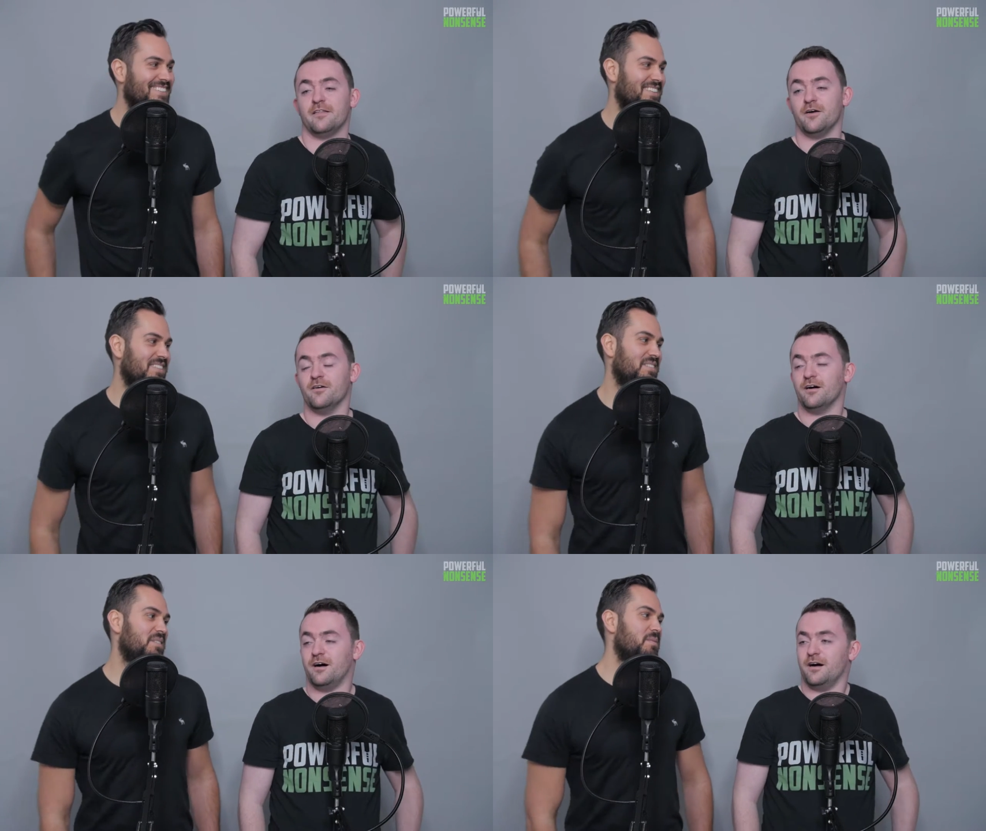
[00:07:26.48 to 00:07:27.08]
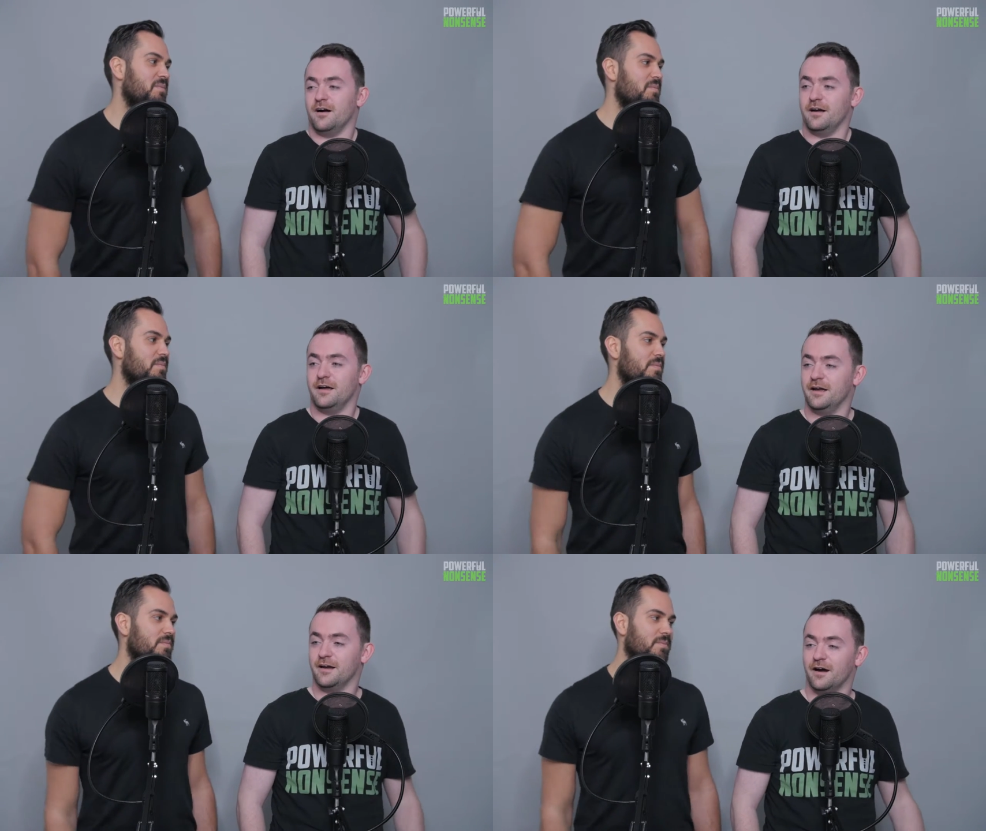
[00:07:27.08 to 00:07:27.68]
Speaker 1: though,
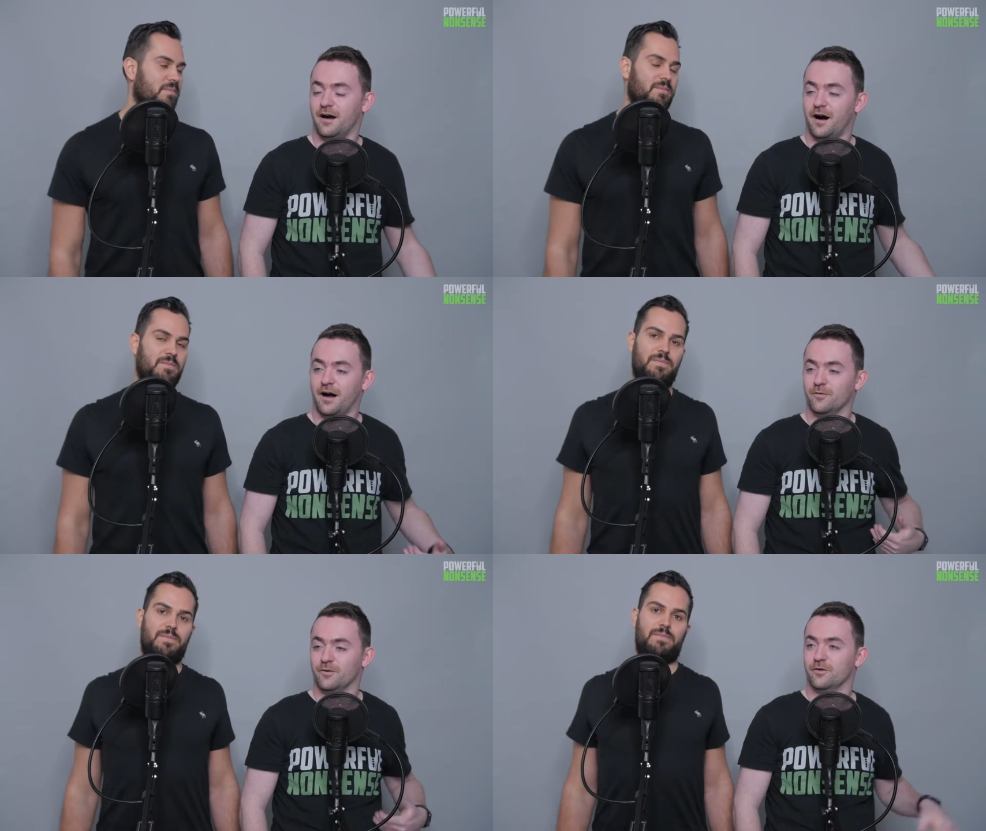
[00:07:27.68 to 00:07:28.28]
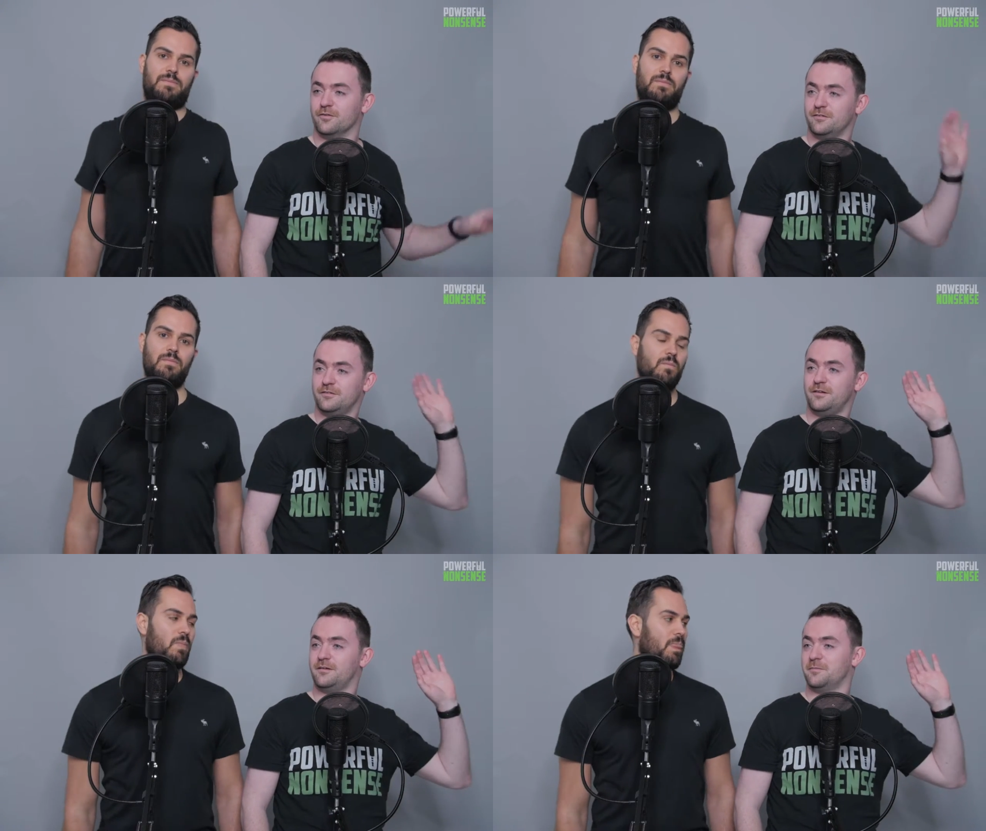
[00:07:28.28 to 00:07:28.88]
I will
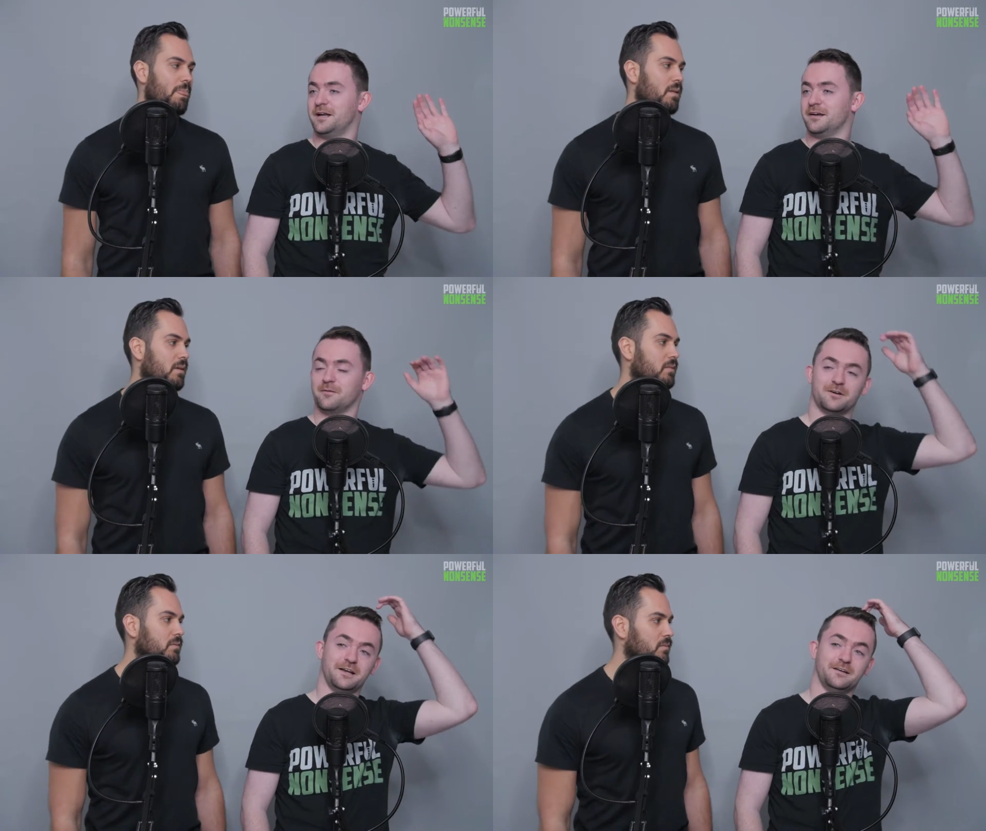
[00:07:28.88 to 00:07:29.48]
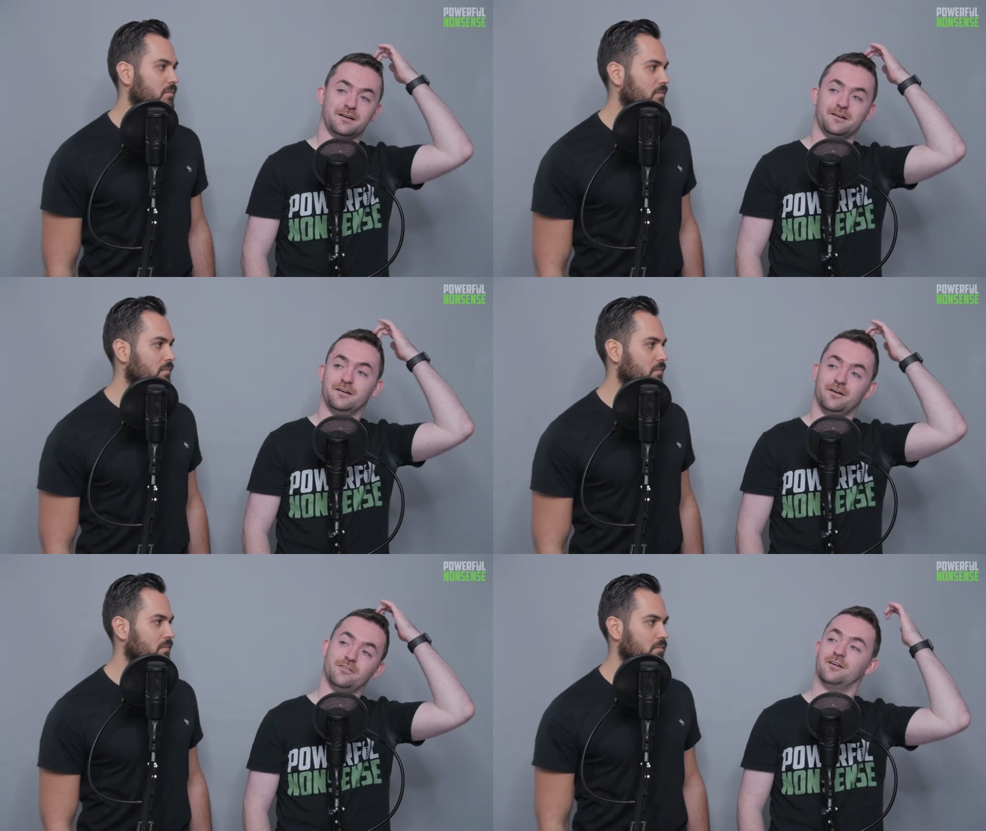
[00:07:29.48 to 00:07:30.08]
completely come clean, and I
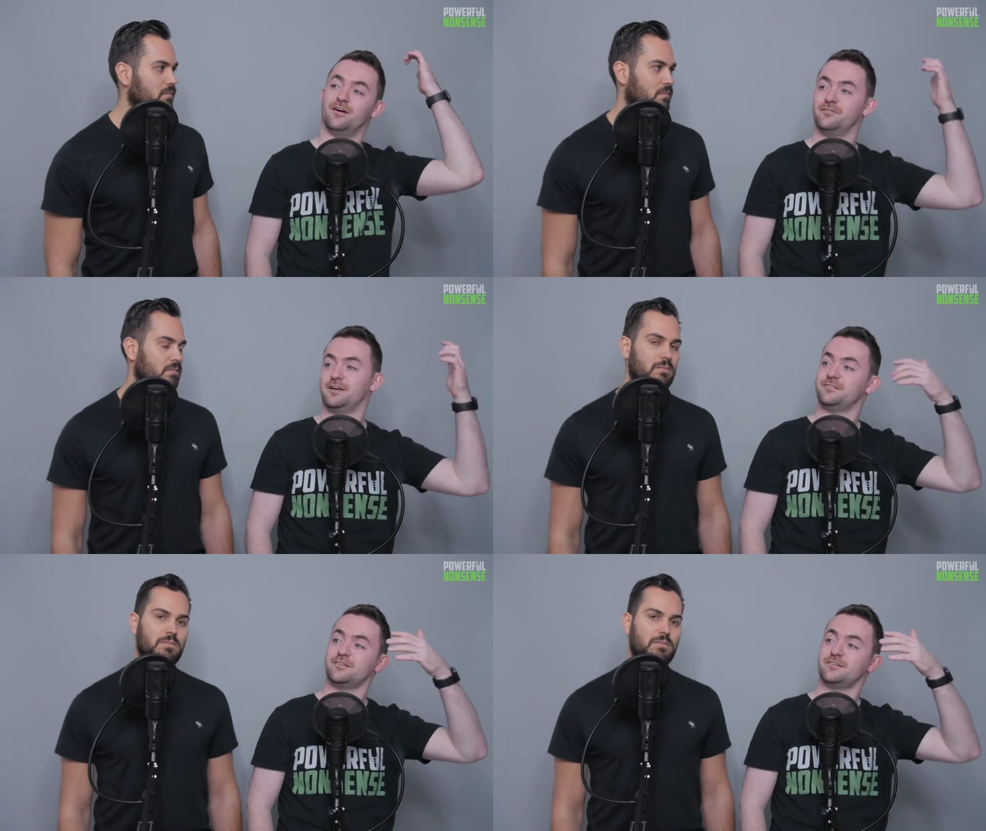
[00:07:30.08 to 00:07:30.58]
know that a lot of it is